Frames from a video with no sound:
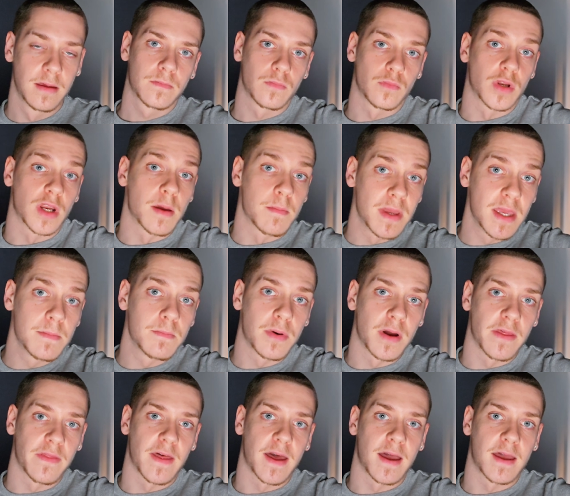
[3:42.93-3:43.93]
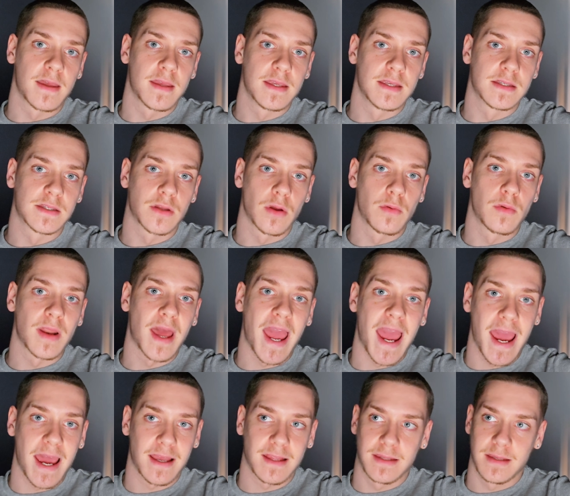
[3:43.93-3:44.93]
What I mean by that is don't
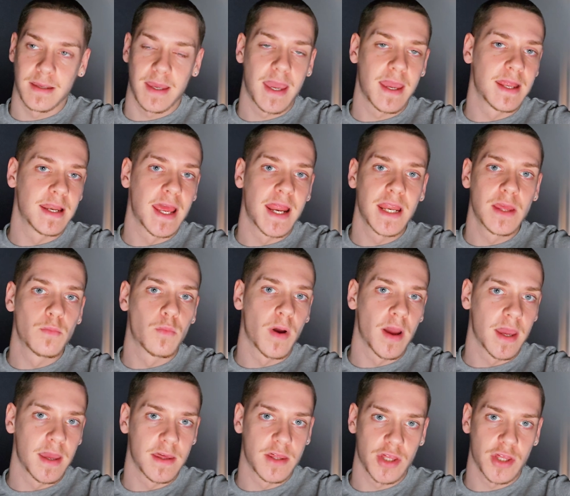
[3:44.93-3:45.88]
act in any way,